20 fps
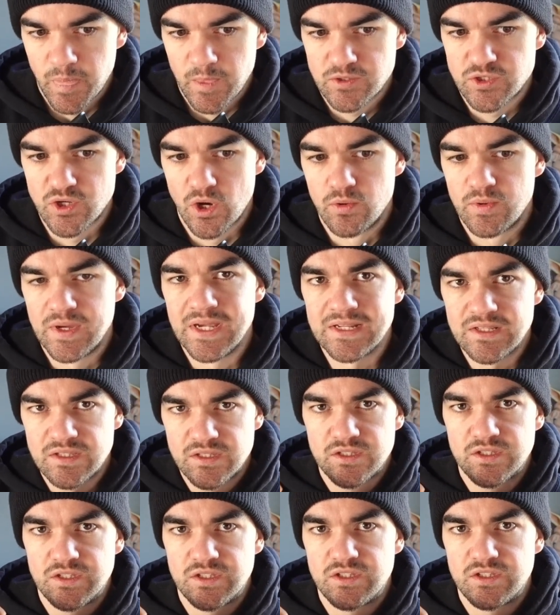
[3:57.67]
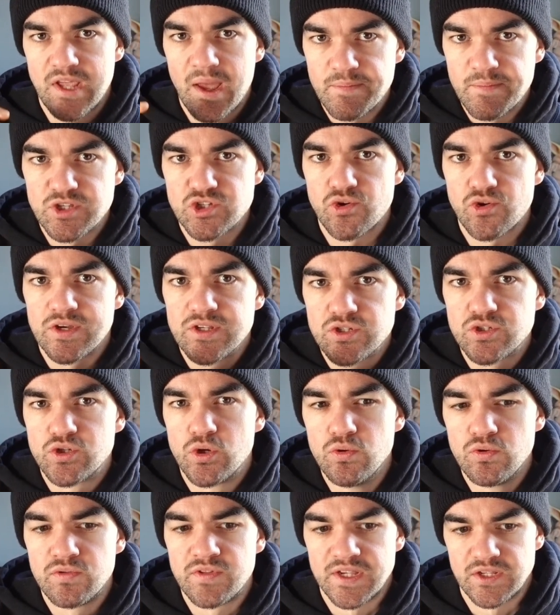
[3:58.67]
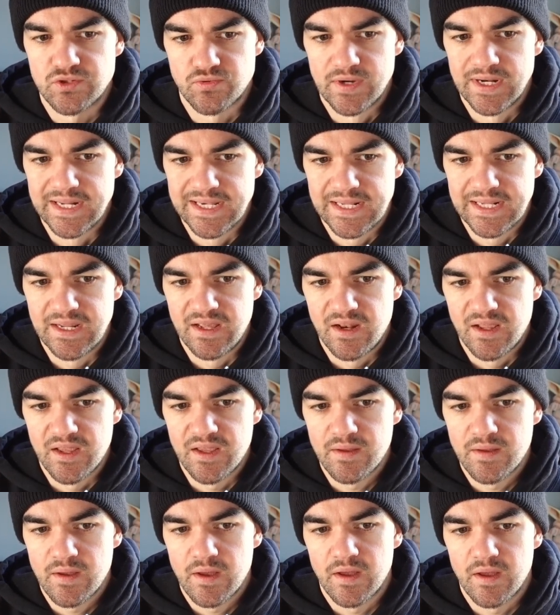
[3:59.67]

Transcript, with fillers: So it demonstrates two things really clearly.